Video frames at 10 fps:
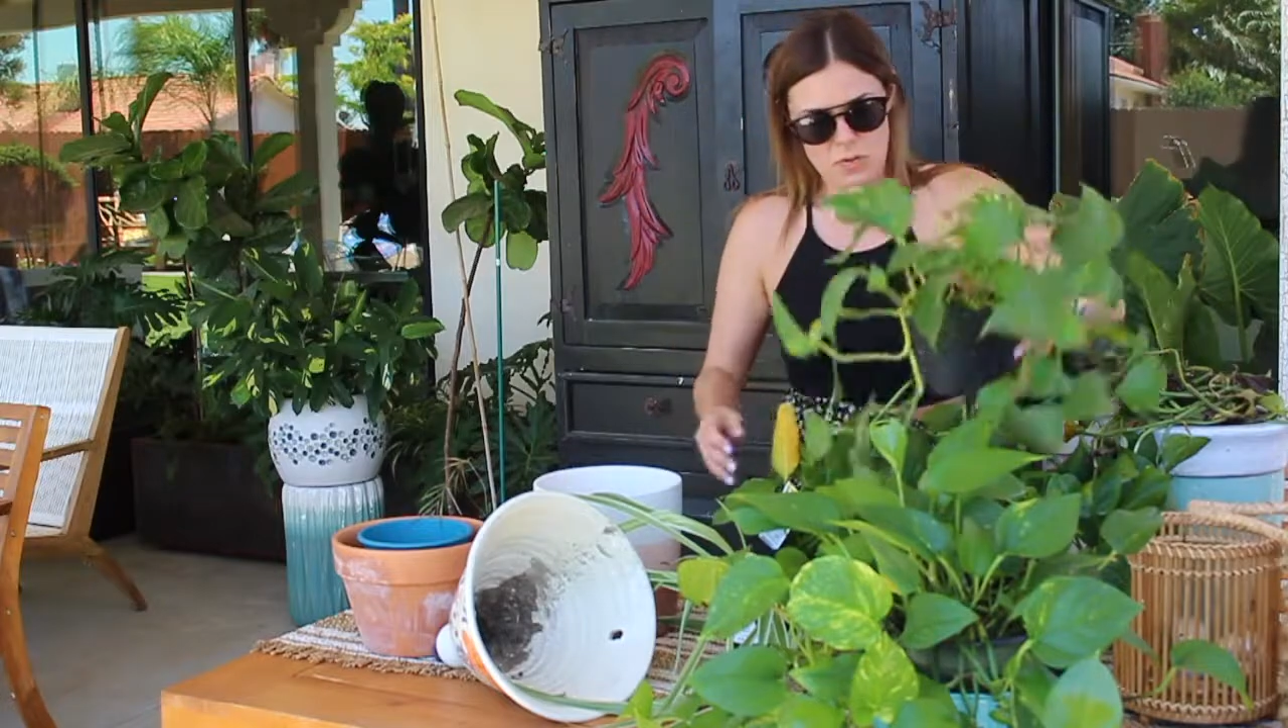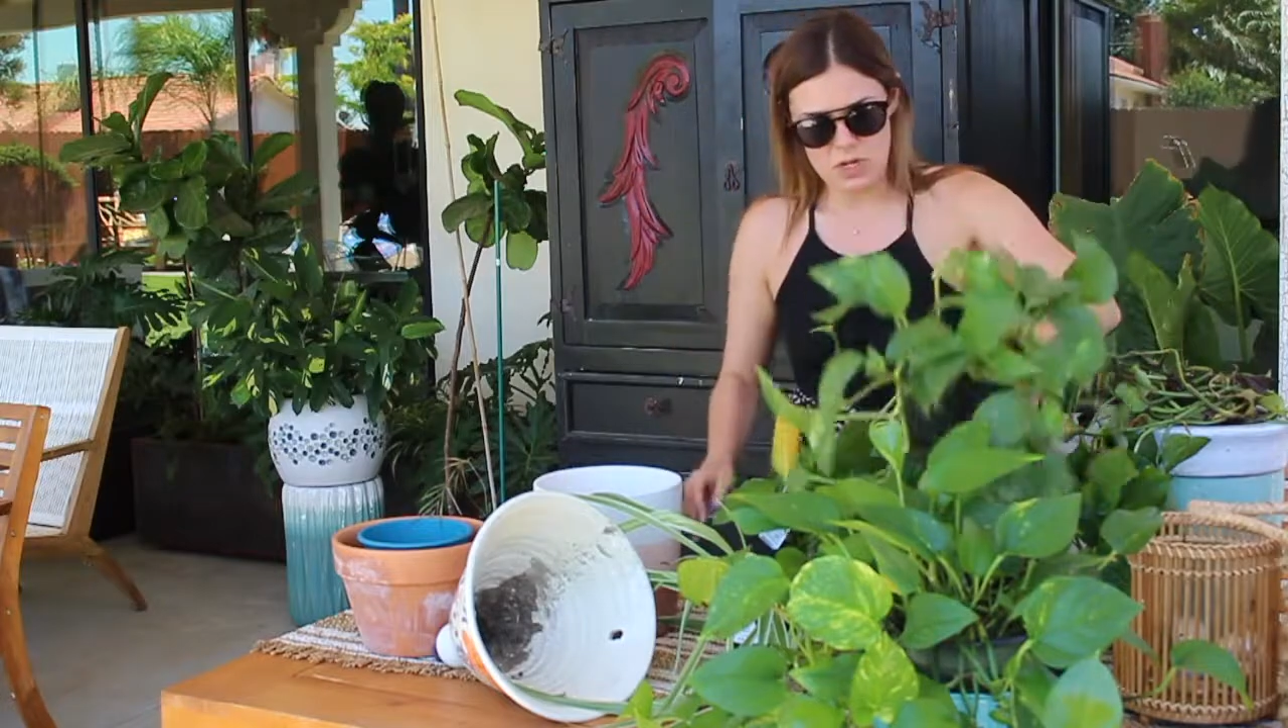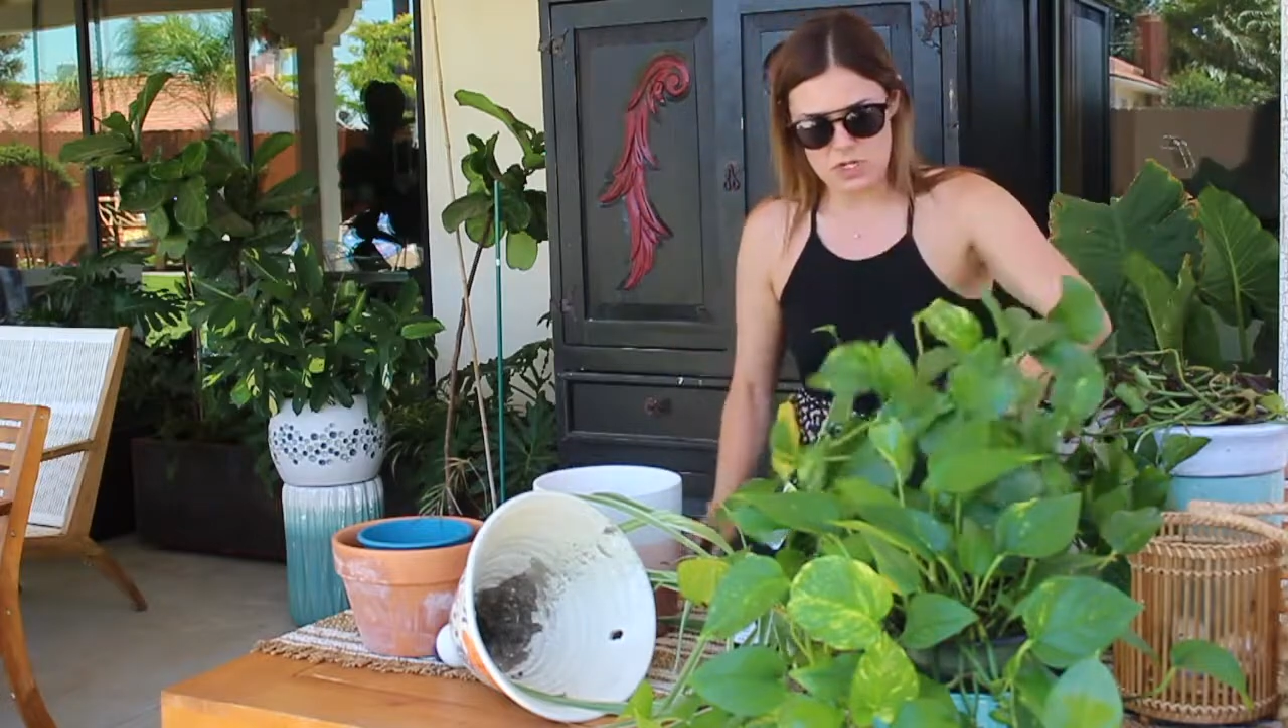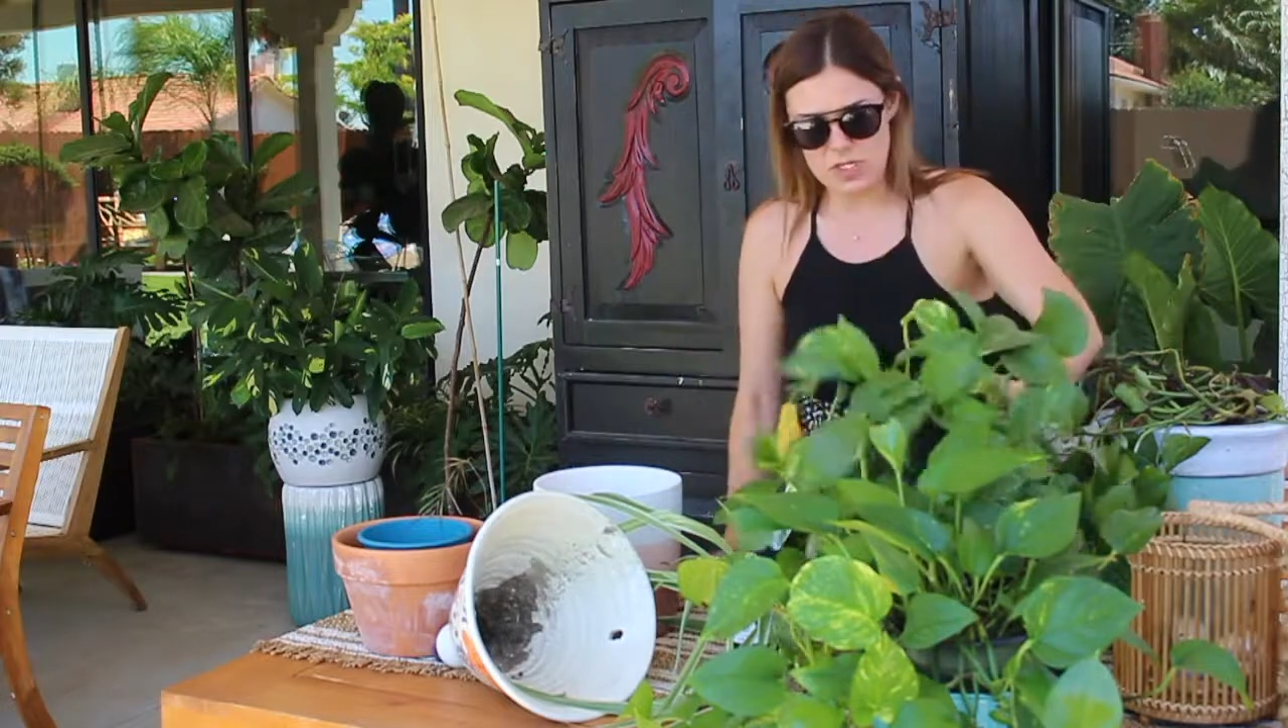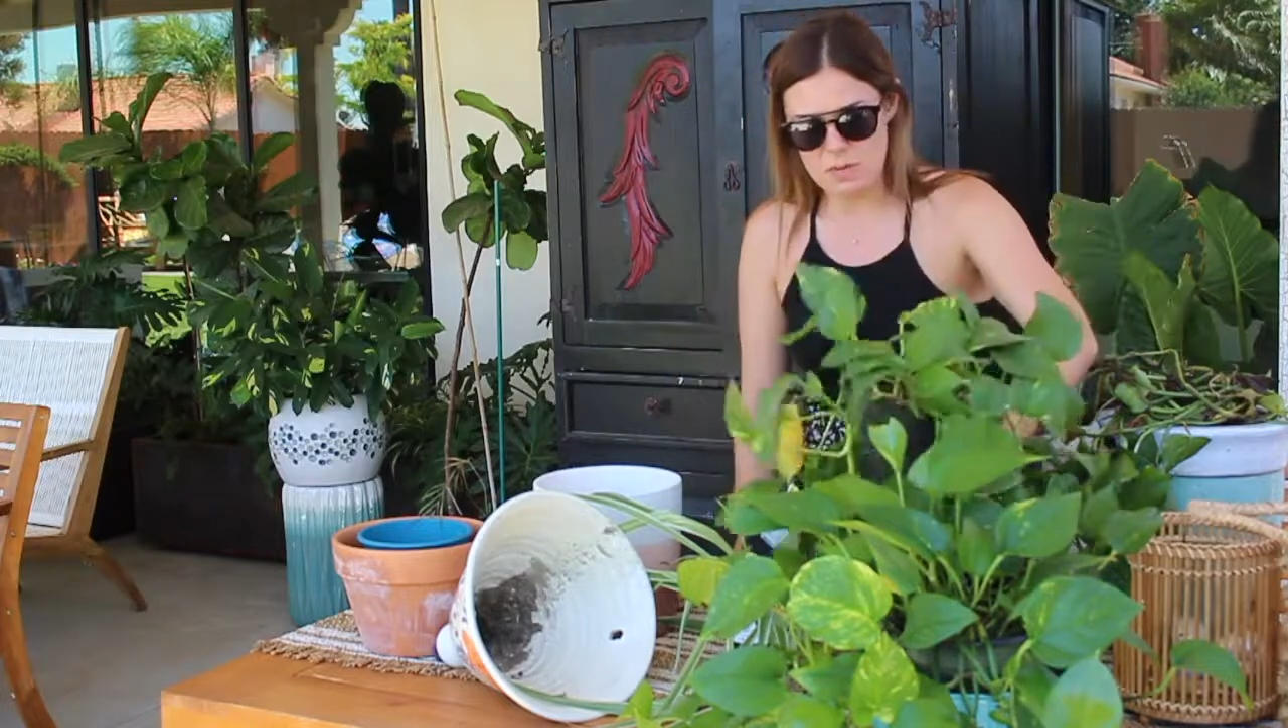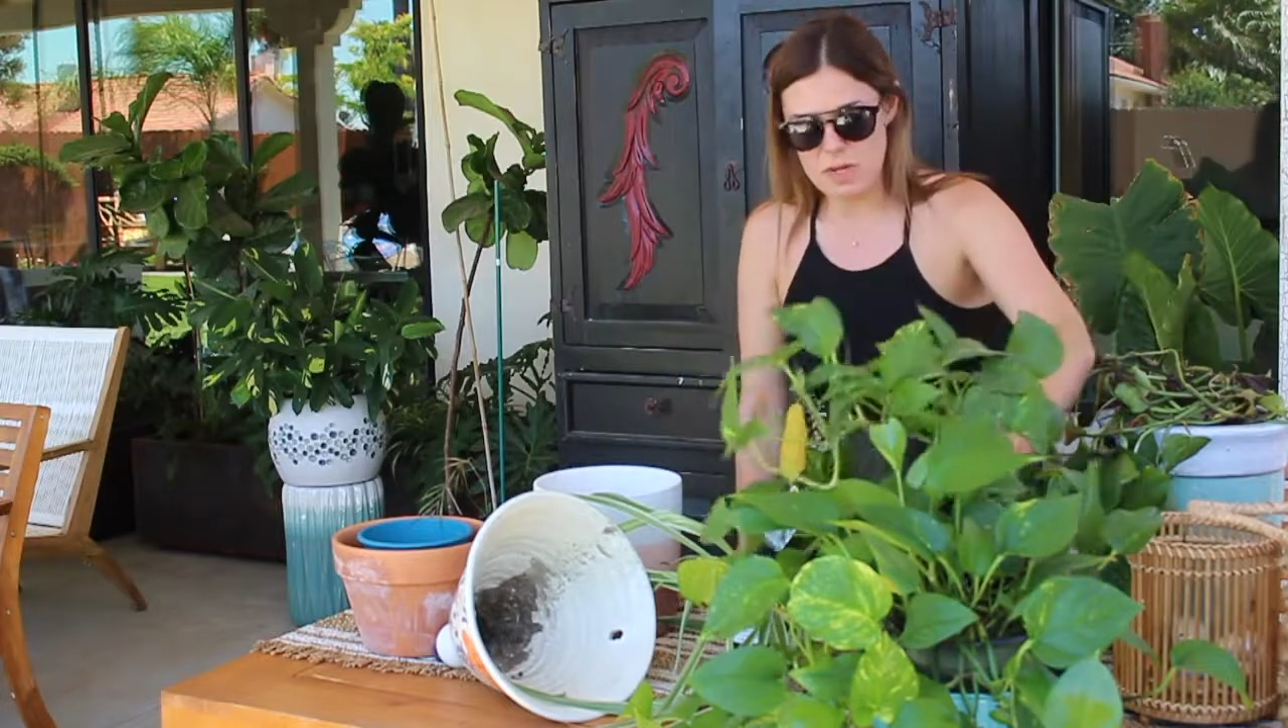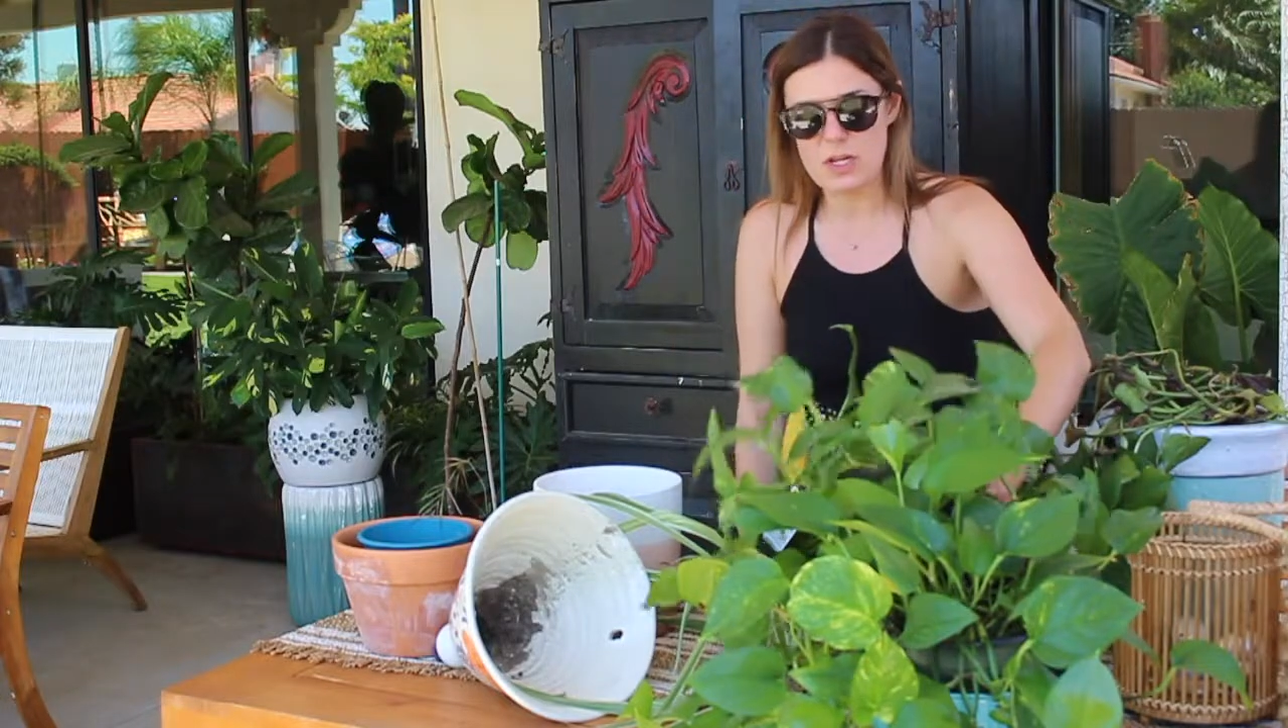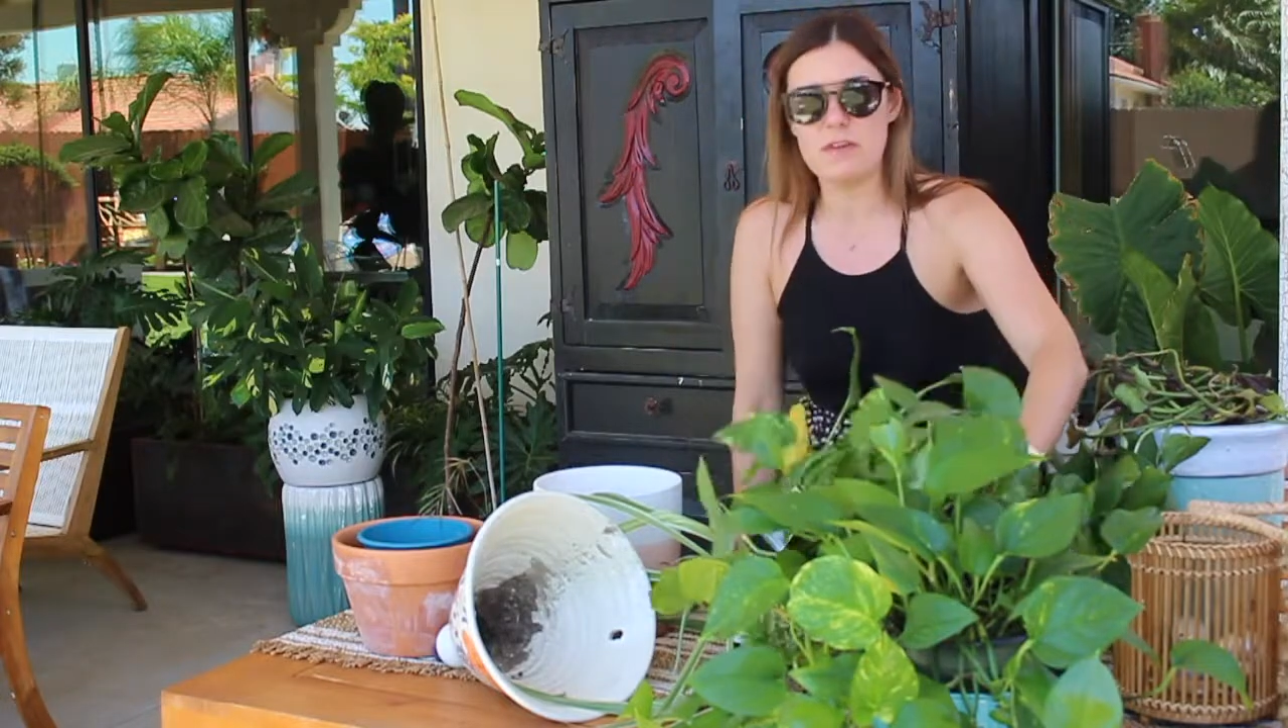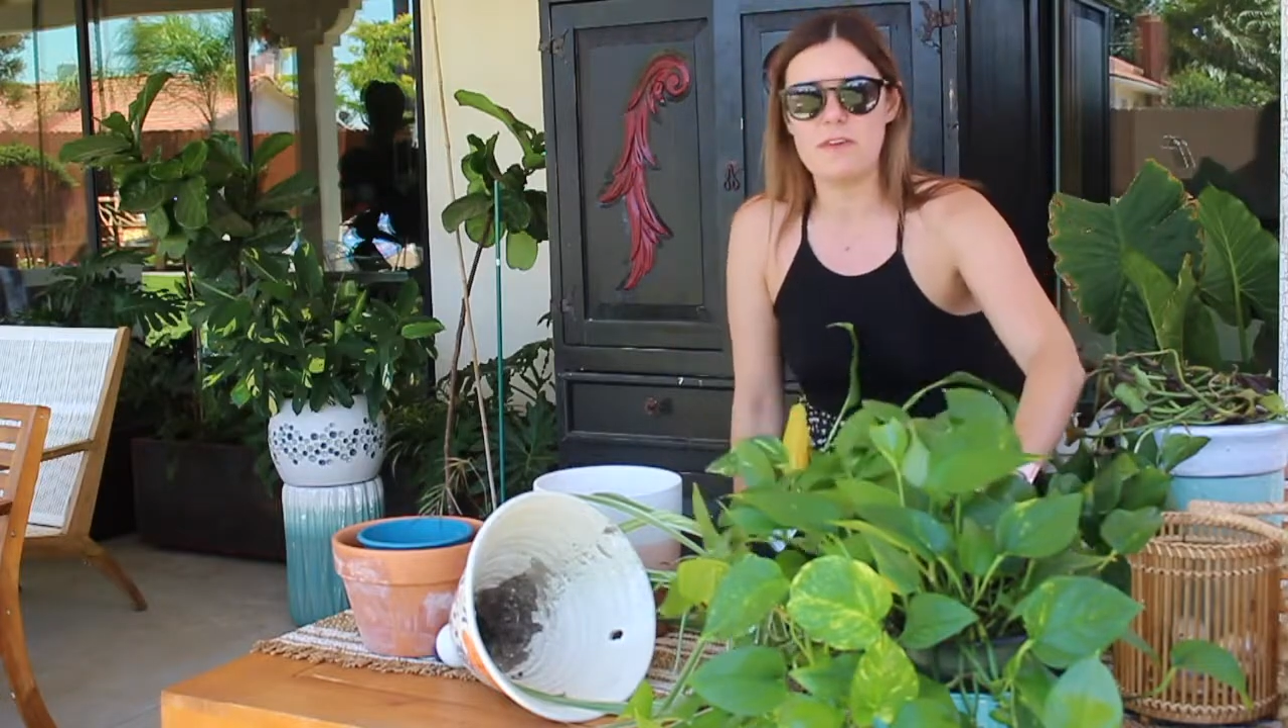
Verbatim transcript: What are some of your